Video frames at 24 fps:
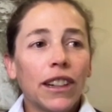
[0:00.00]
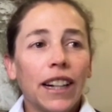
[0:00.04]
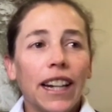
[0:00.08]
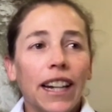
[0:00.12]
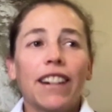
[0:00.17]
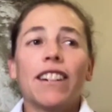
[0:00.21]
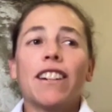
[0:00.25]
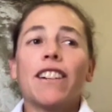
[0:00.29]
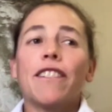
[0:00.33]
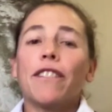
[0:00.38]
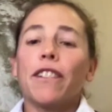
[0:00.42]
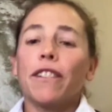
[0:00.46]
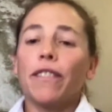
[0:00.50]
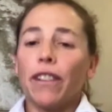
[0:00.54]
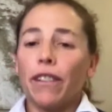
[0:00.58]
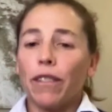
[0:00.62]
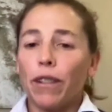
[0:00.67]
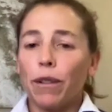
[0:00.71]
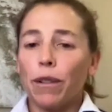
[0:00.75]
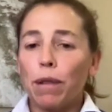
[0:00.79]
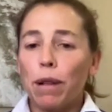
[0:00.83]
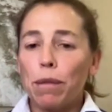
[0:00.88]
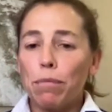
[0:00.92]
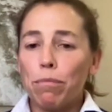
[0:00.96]
I don't know if you've
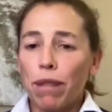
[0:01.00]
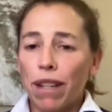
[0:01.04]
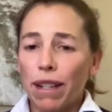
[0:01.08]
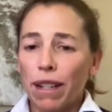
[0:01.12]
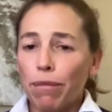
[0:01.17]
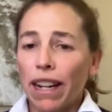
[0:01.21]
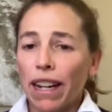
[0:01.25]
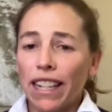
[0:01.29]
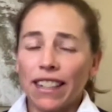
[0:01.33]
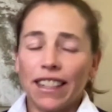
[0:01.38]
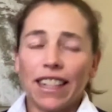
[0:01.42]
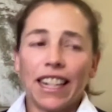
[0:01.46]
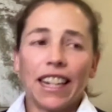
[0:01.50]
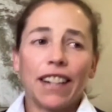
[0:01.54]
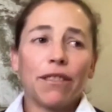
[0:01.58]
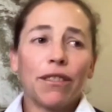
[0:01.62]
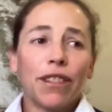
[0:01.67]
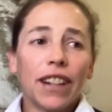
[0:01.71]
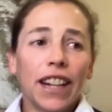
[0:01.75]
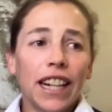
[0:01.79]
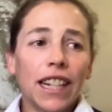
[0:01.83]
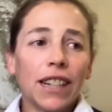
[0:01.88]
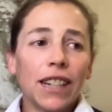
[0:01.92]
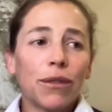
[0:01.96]
ever been bit by
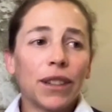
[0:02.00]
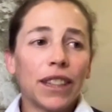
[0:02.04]
sandflies,